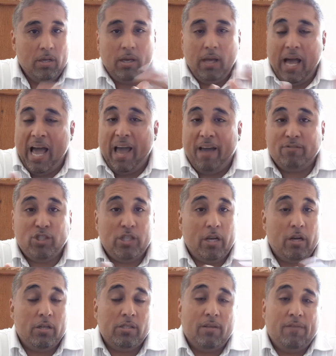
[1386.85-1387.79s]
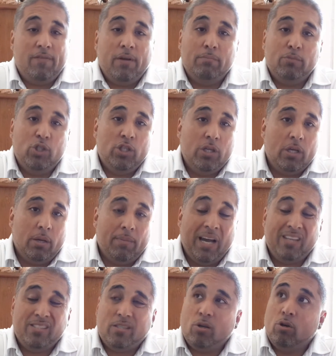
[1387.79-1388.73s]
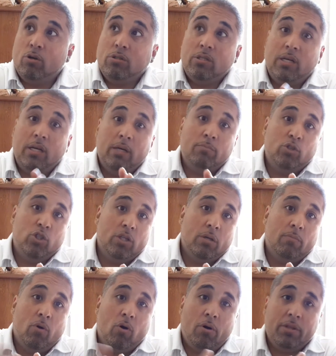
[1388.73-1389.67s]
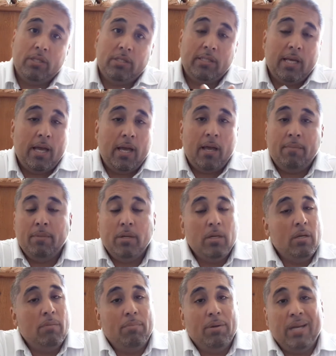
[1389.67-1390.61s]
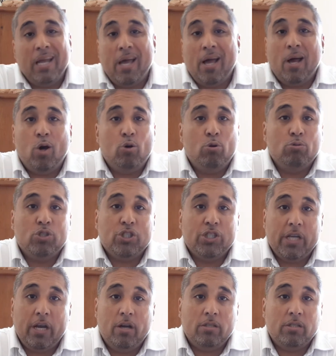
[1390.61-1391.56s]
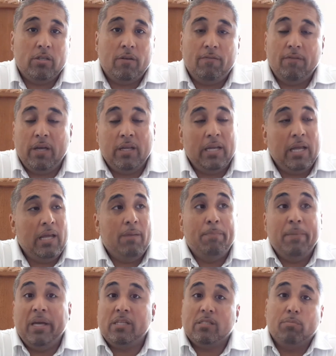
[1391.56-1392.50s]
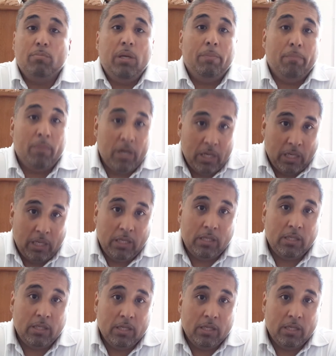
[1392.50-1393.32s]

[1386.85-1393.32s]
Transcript: I have shares of MGM. I used to go to the MGM all the time, but now I own shares of, and it makes me money.